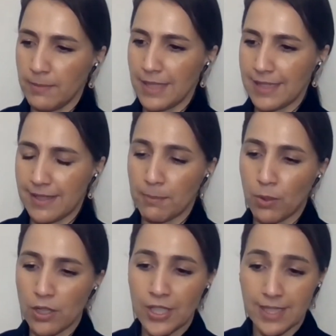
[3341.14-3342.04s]
let's say,
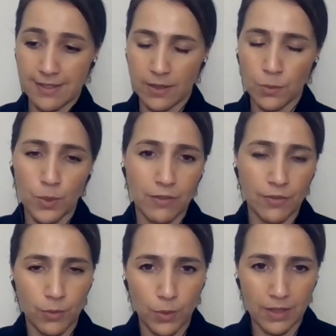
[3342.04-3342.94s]
projects that we've
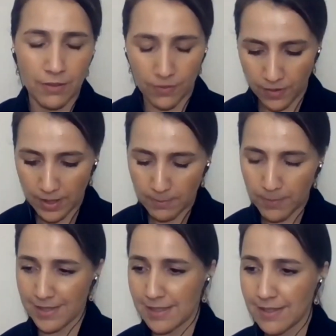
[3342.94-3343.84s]

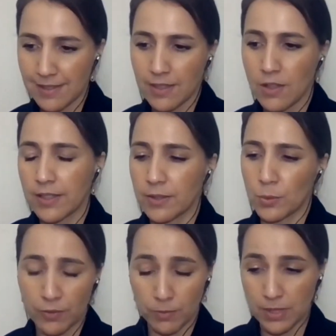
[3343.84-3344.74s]
assisted on, or
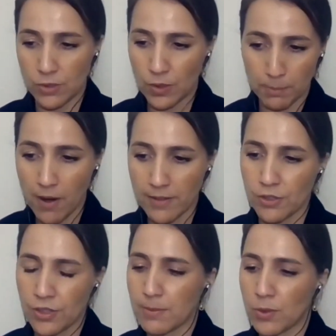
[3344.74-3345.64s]
we've been doing
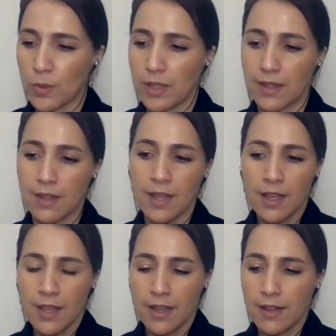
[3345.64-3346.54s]
partnerships with.
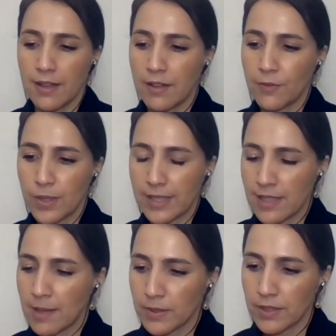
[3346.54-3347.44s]
For
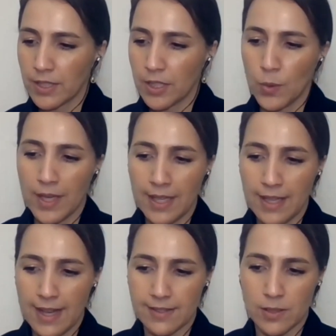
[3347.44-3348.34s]
example, the
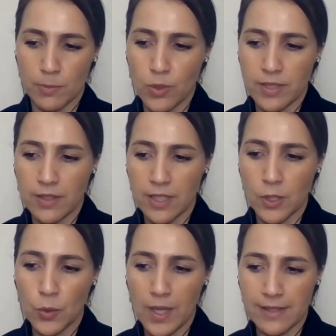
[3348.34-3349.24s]
UAE has supported
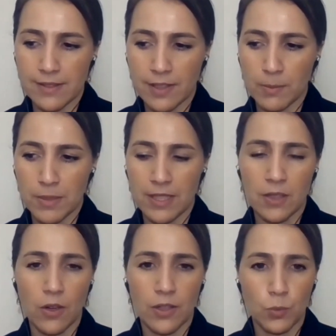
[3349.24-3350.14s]
the UN's
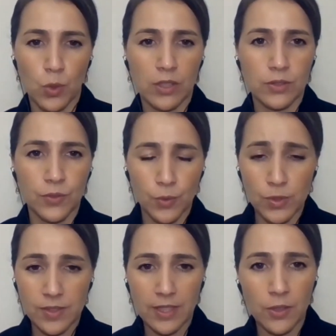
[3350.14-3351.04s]
Committee on World
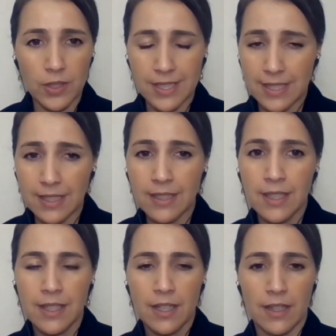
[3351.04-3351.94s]
Food Security
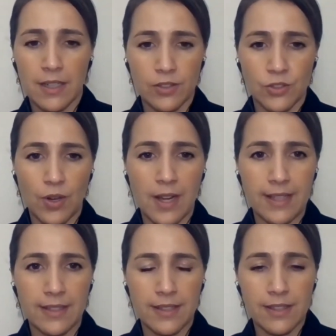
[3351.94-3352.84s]
to try
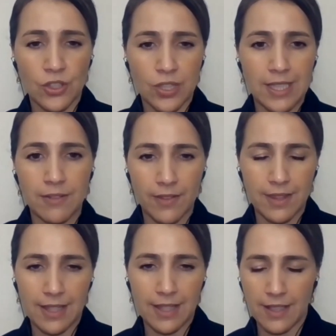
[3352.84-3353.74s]
and achieve
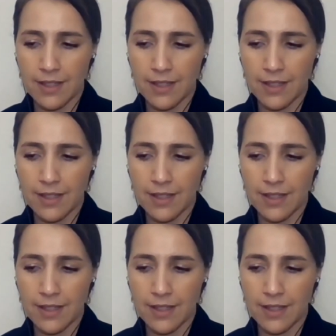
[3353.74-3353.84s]
the